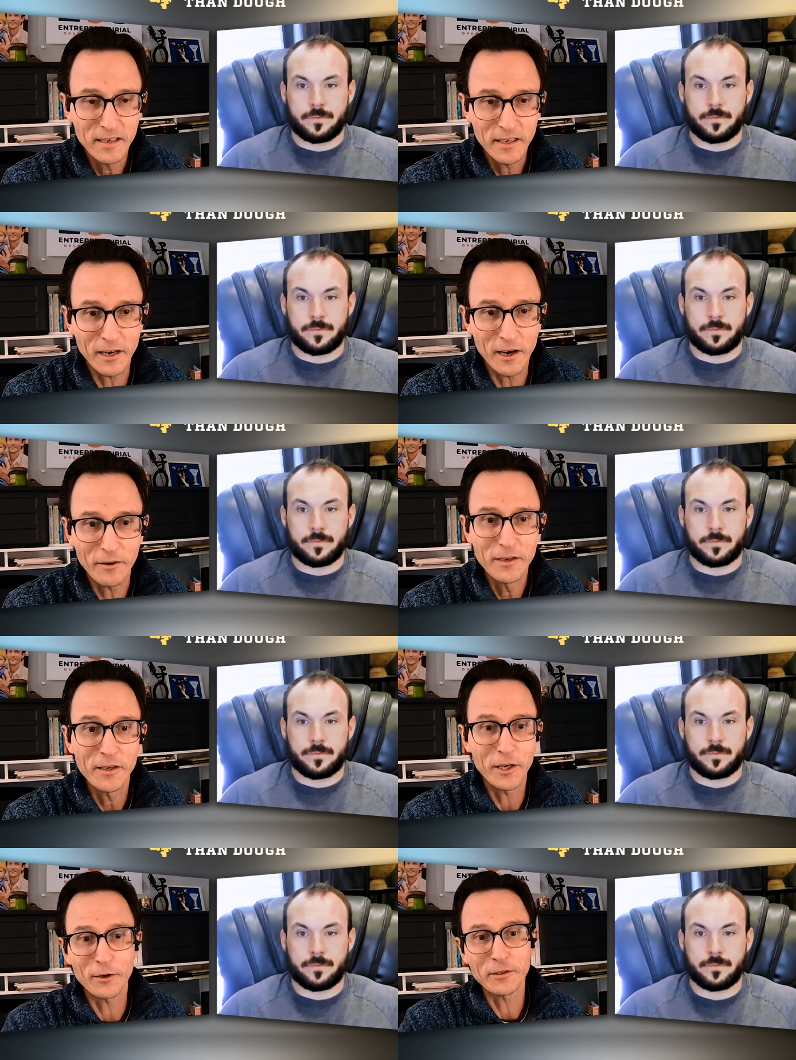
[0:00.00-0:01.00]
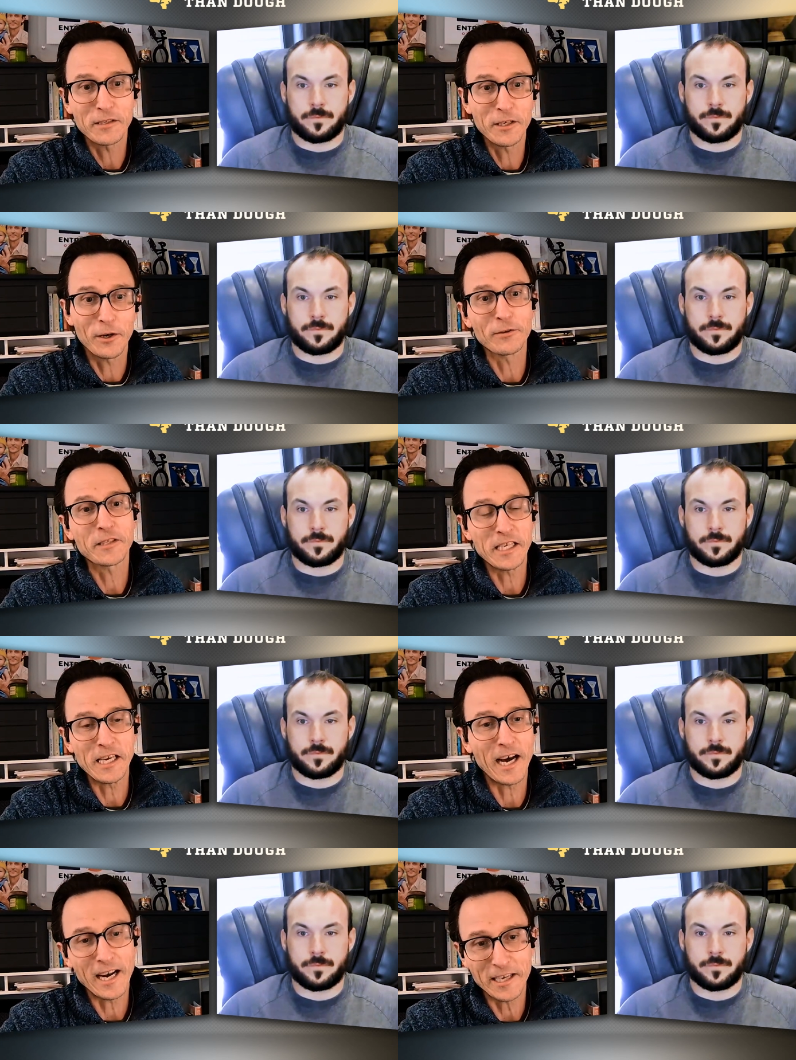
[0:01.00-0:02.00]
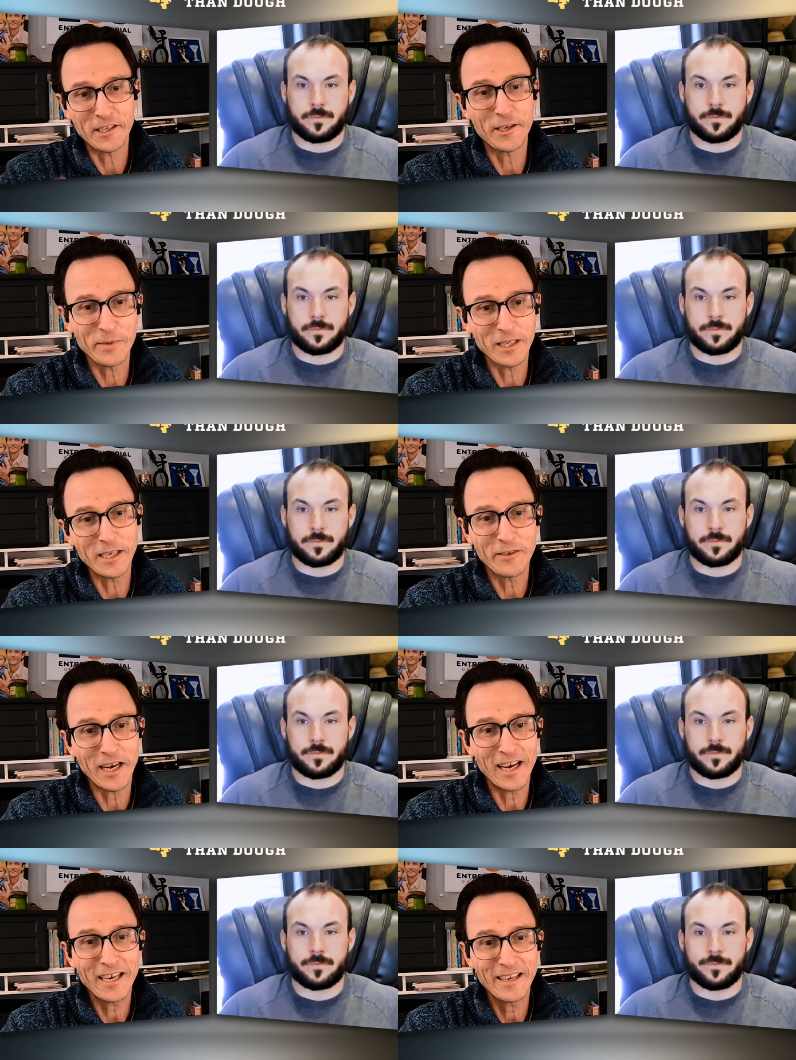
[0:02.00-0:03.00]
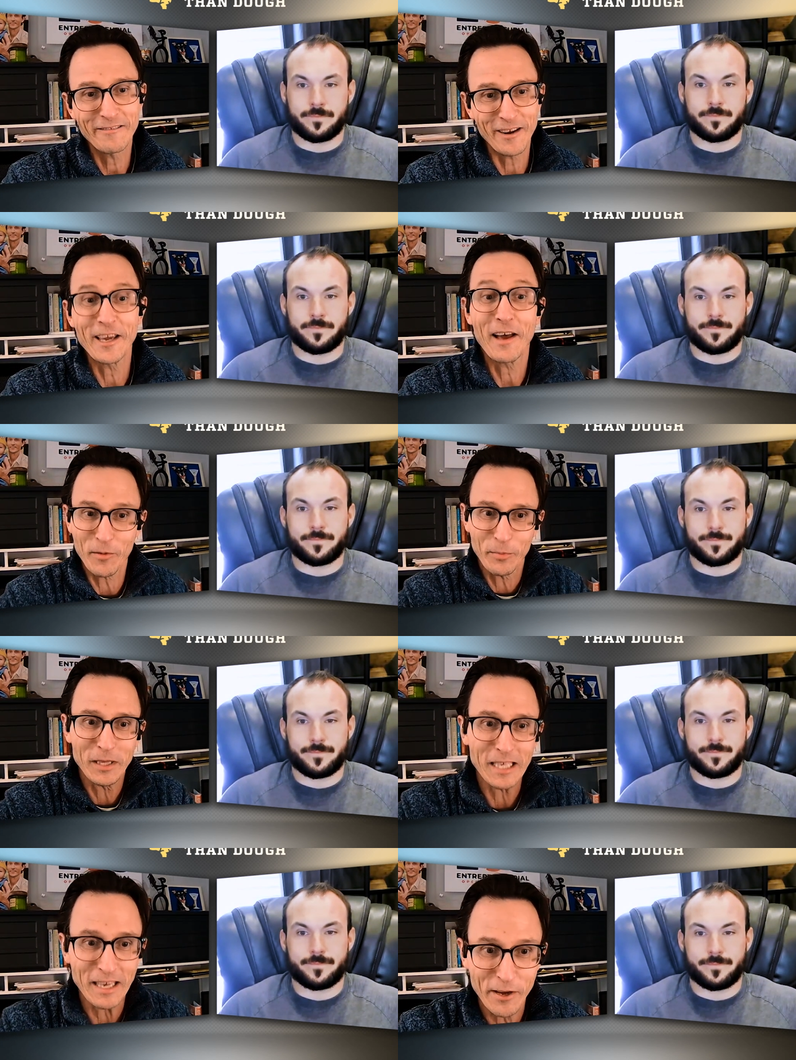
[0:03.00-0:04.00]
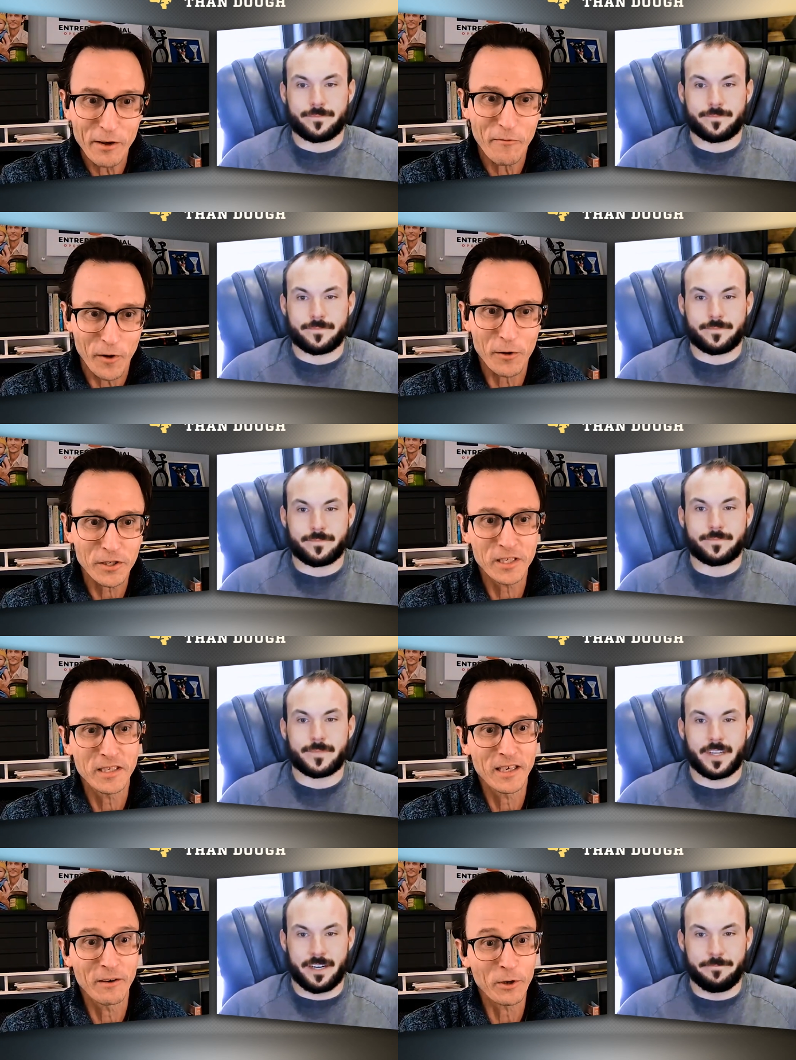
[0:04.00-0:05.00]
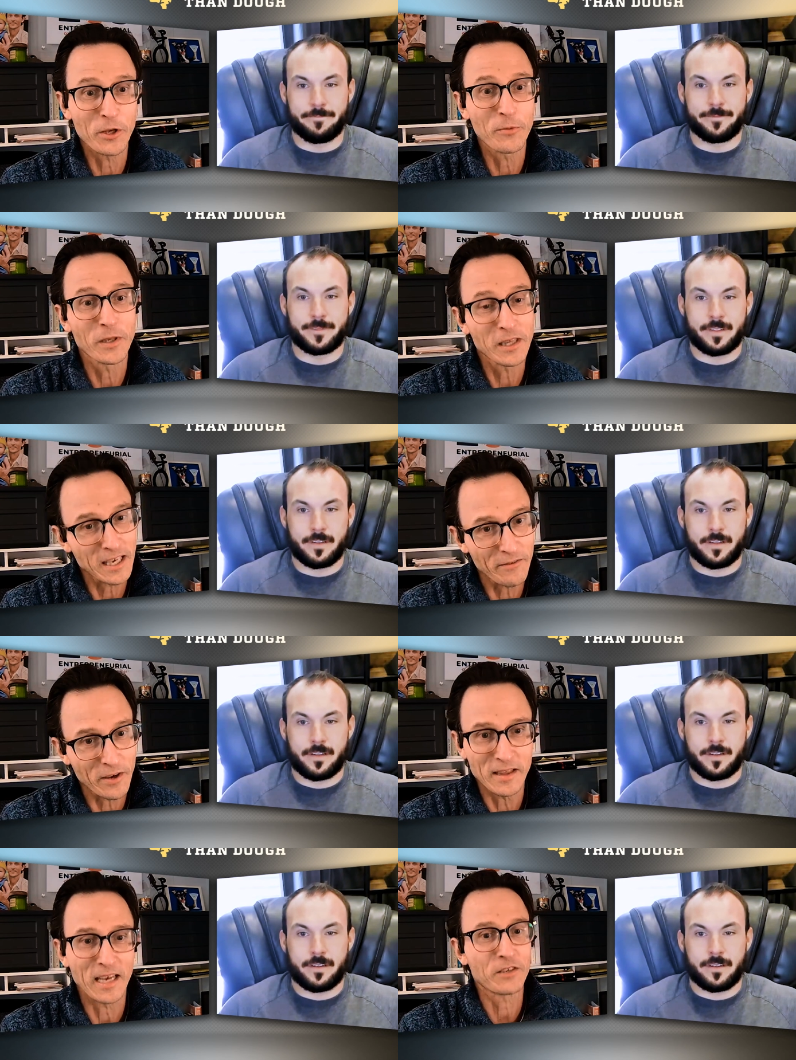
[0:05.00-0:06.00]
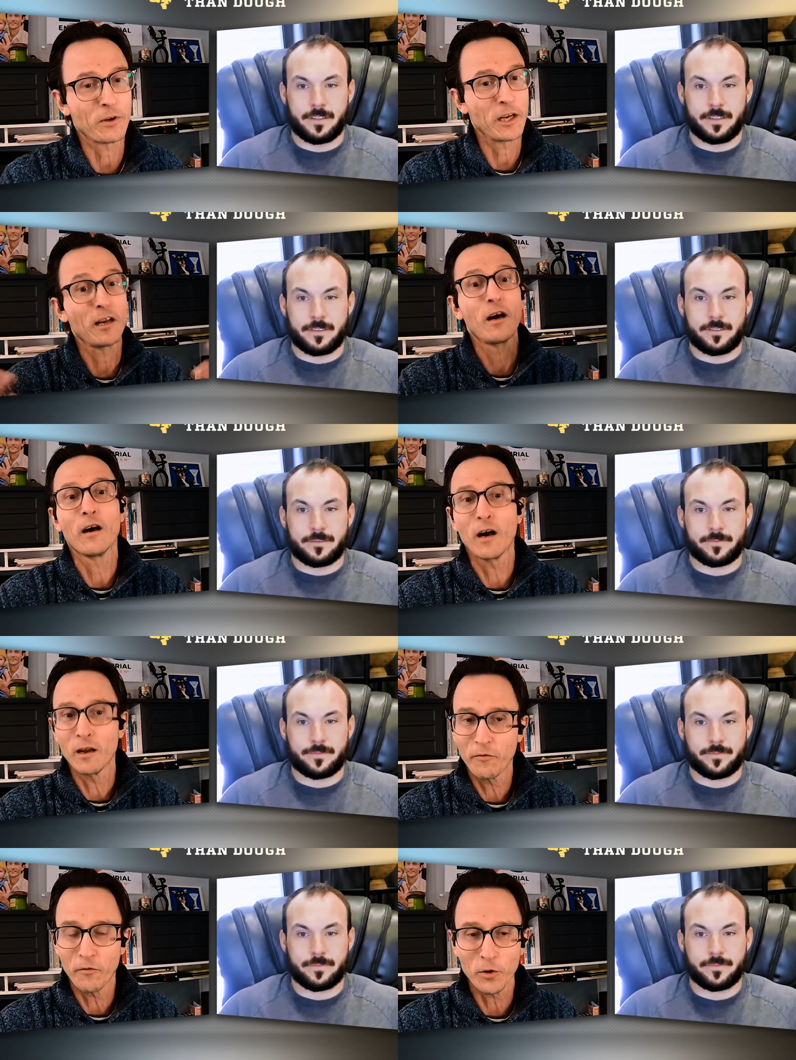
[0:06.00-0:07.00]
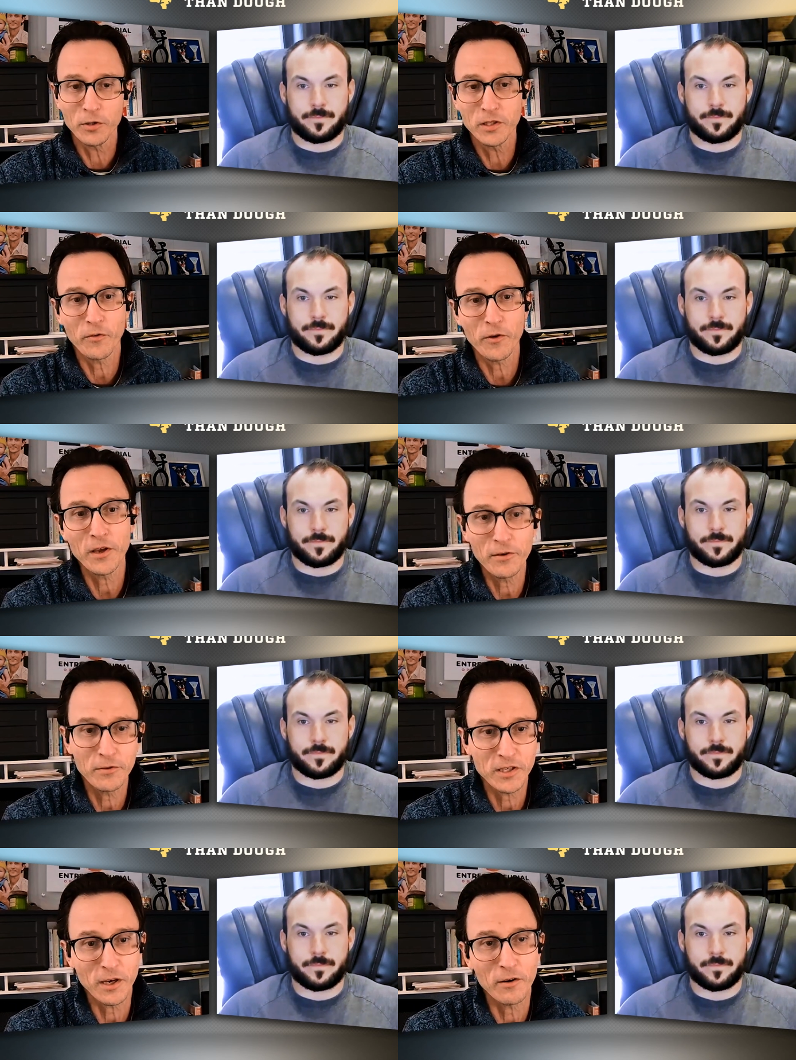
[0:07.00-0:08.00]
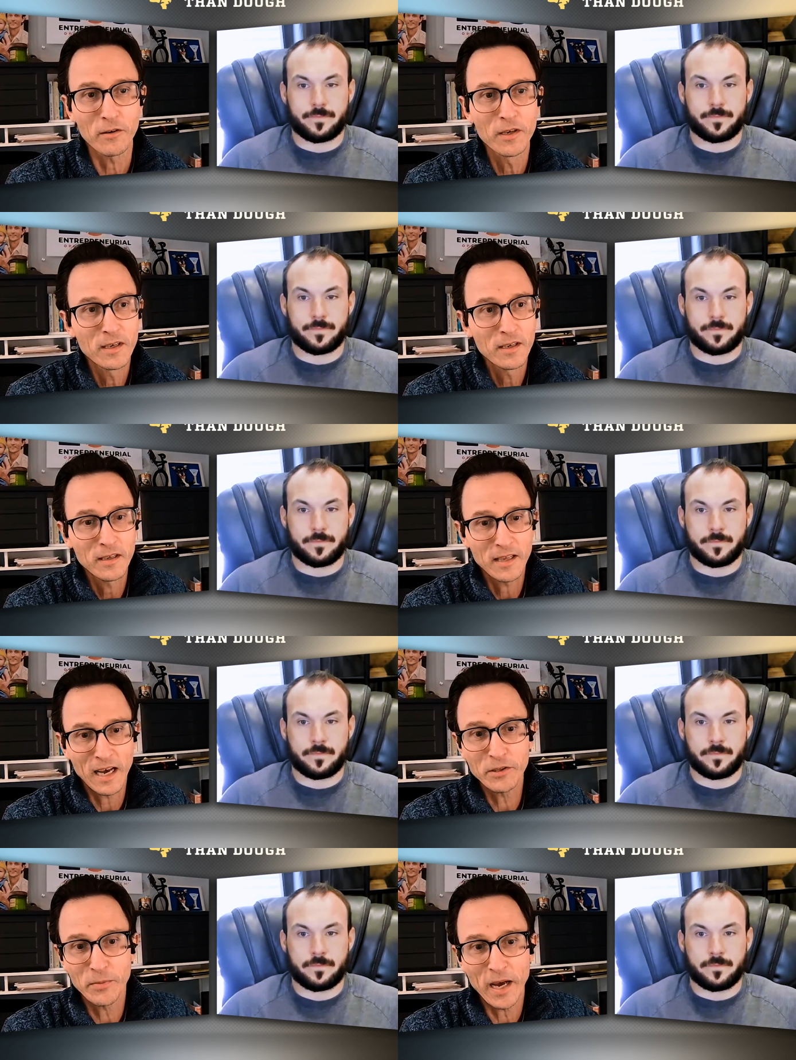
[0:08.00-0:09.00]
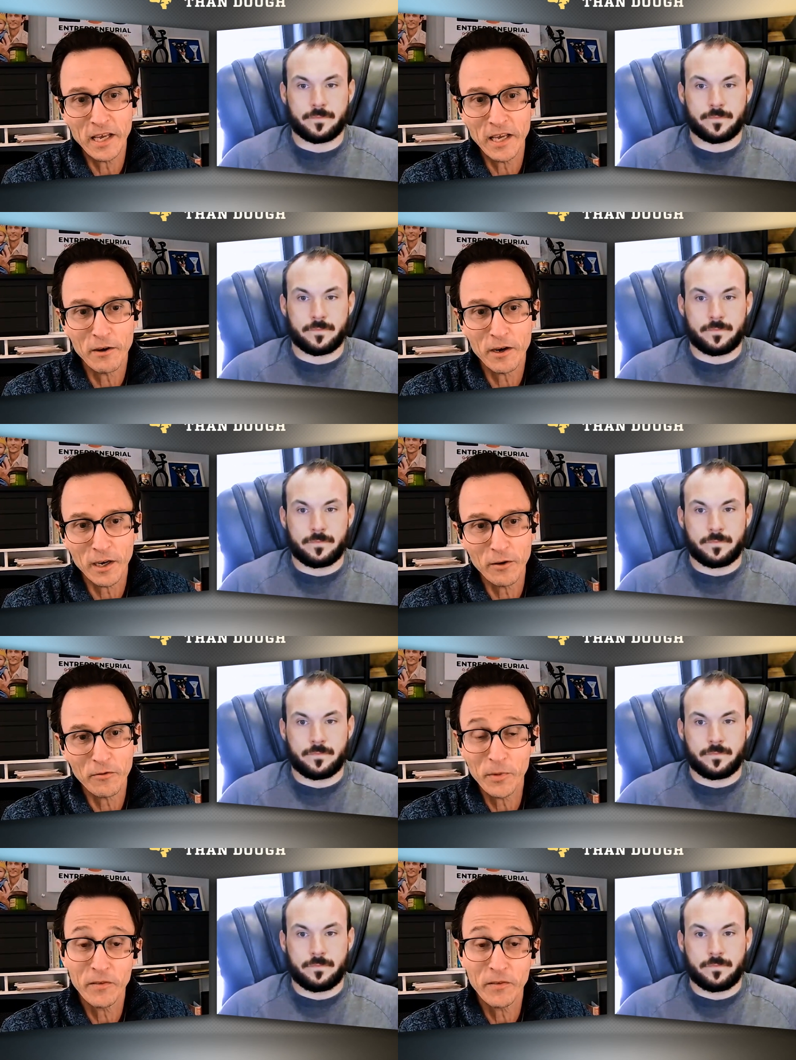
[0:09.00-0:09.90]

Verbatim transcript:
Speaker 1: you know, you don't you don't see God until you believe God, right? You have to believe it first, and when you believe it, that's when it unfolds for you. So that was about a year ago from